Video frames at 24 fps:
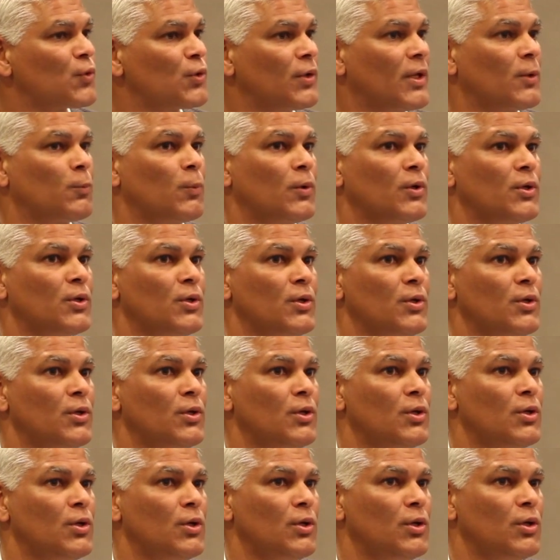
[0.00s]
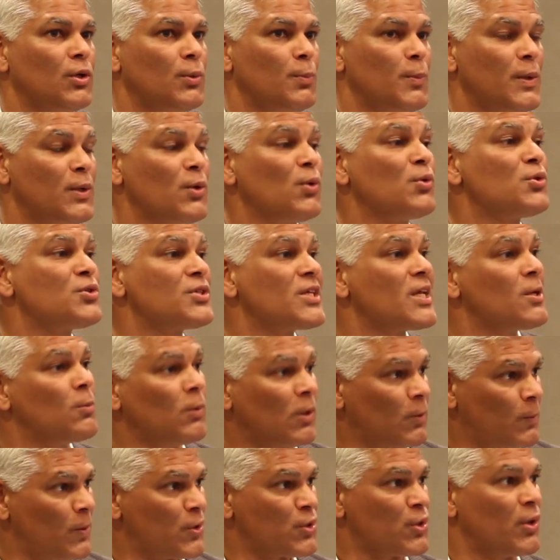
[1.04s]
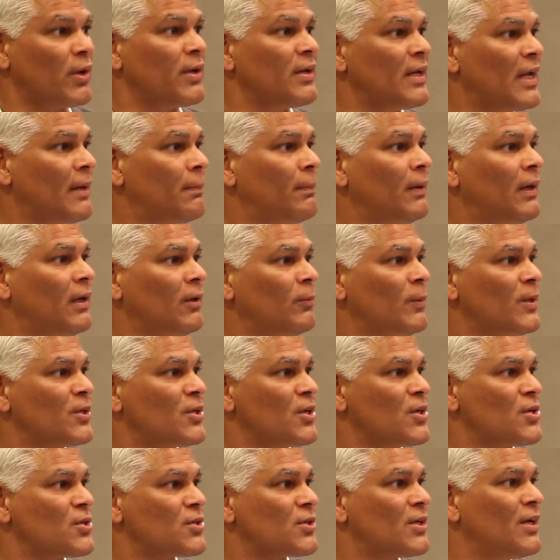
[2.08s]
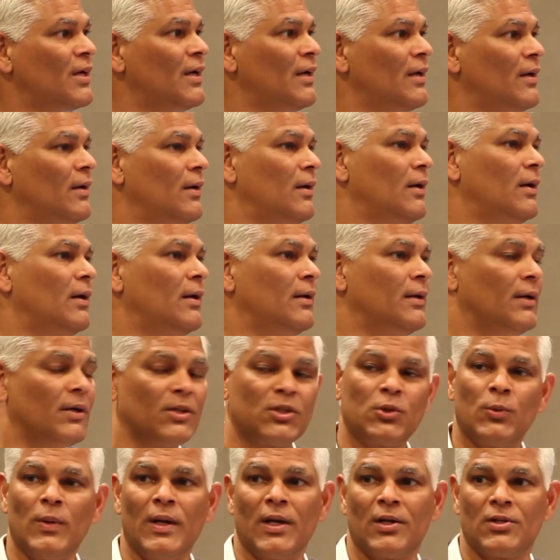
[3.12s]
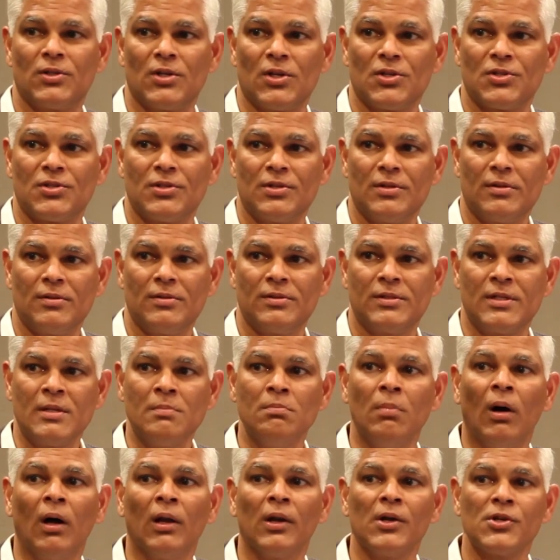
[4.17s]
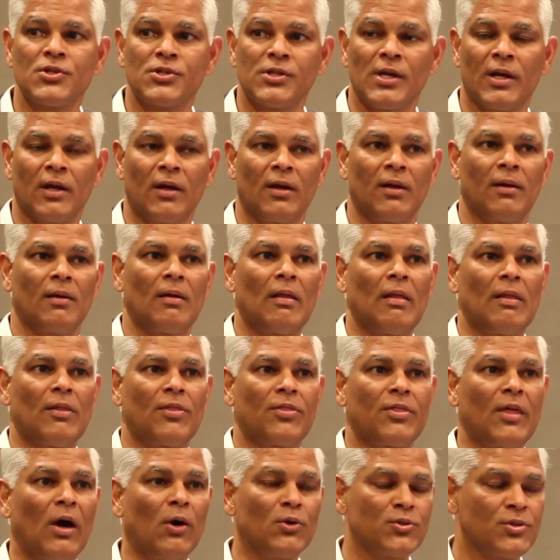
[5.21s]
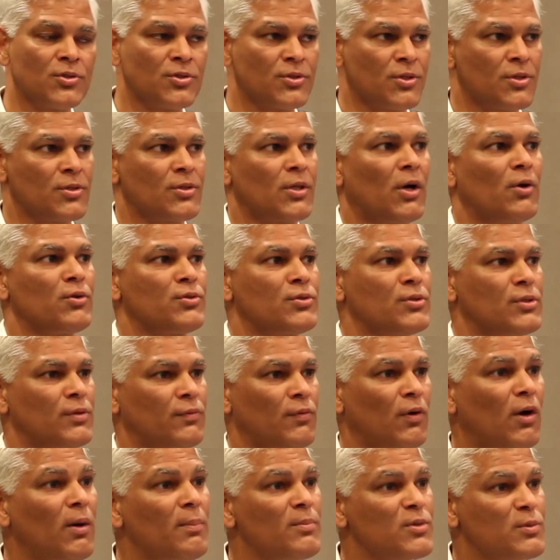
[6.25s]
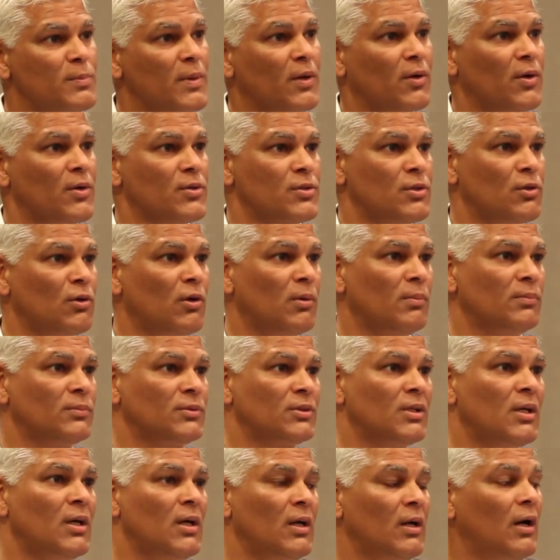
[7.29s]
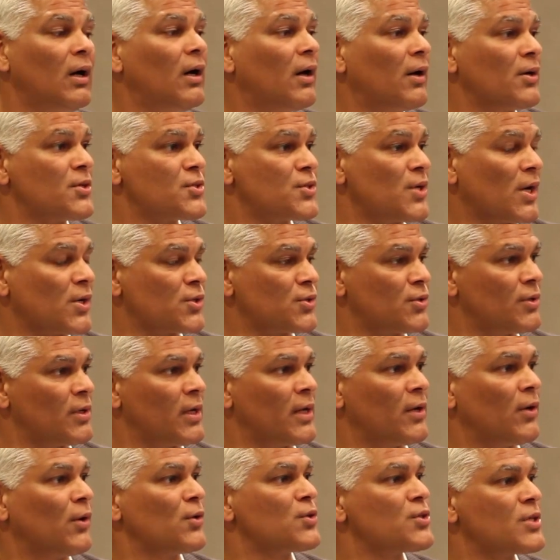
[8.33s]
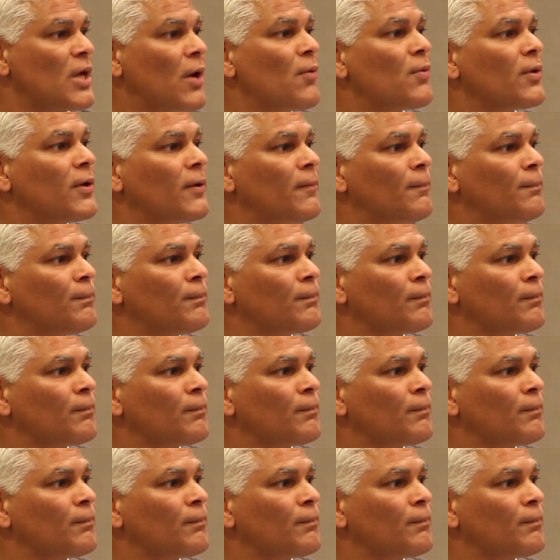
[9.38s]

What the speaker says: So that we don't see what we saw in Nepal, which is an earthquake just demolishing thousands and thousands of homes because the homes are structurally not sound.